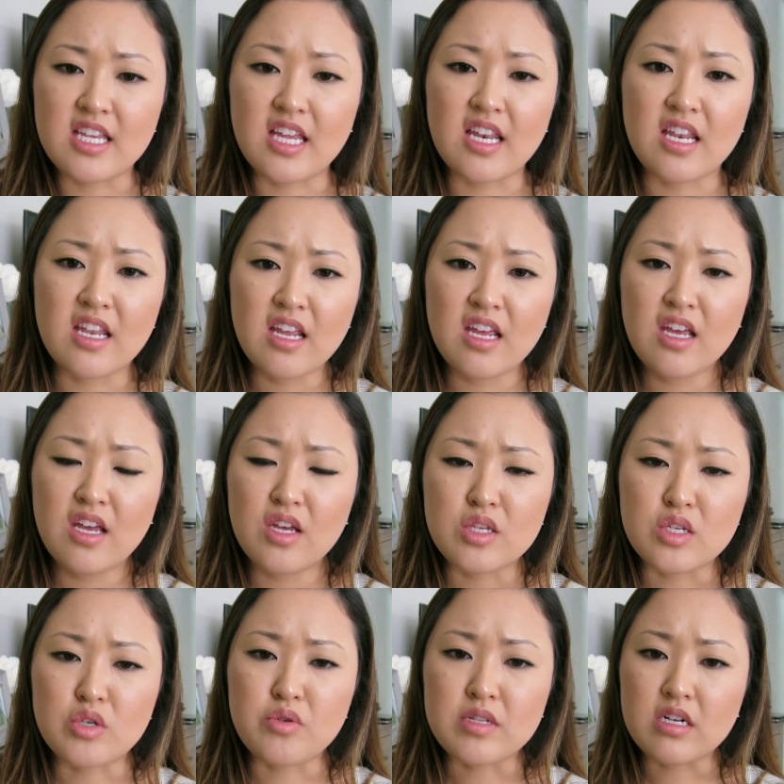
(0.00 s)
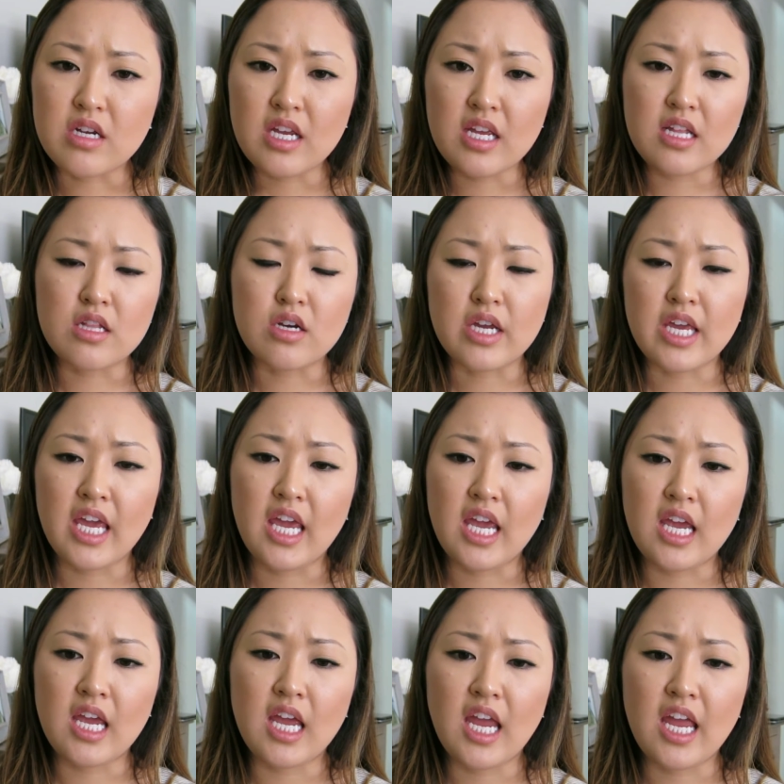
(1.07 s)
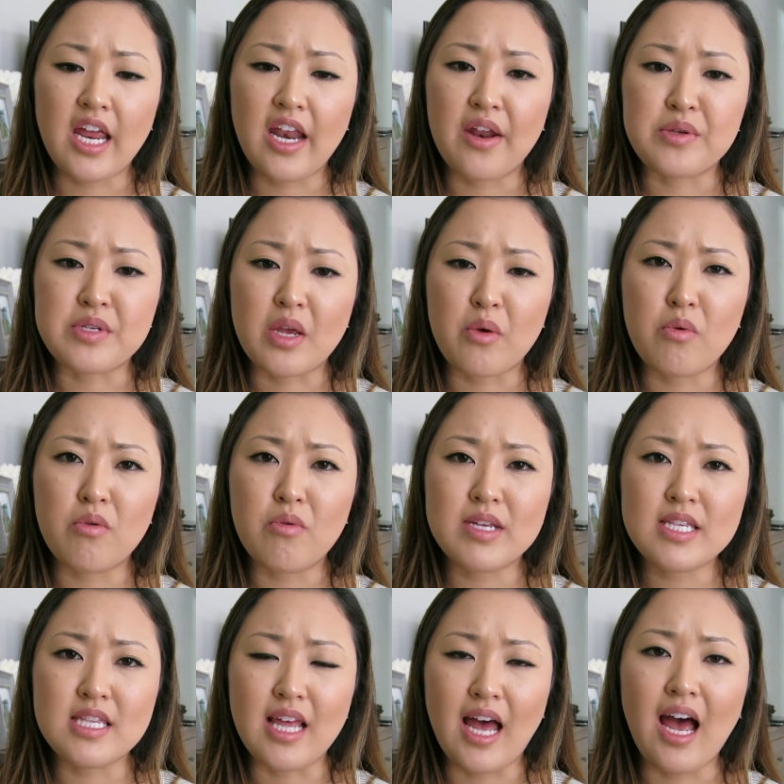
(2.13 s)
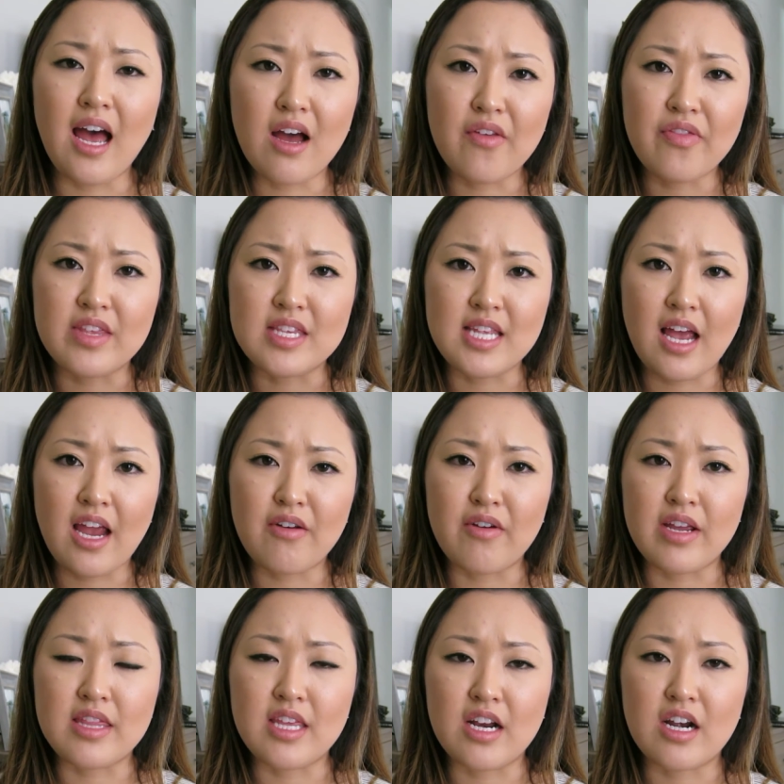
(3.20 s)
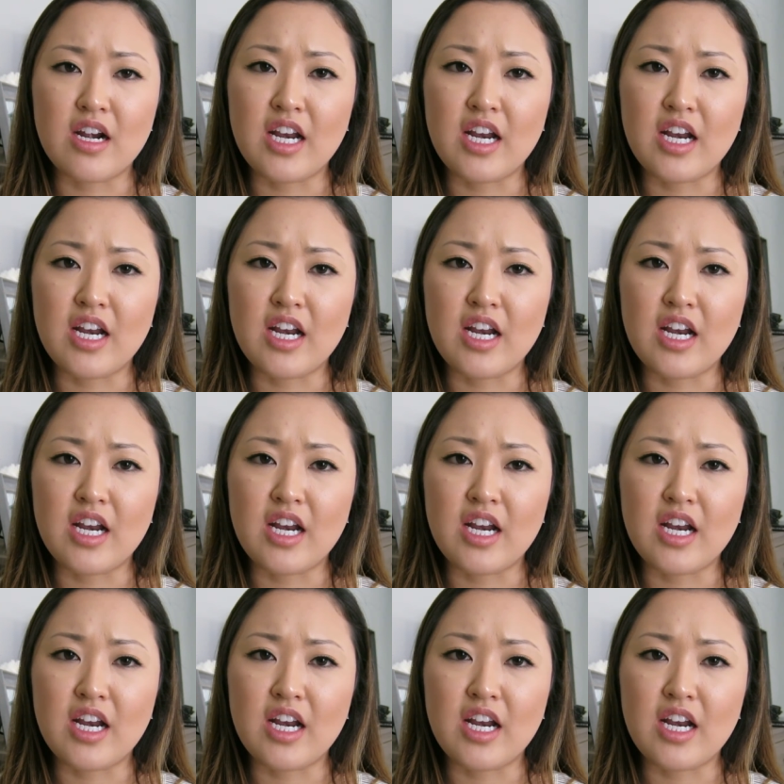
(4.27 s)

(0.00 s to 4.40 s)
And she was looking and looking, and I was like, well, what's that on the side right there?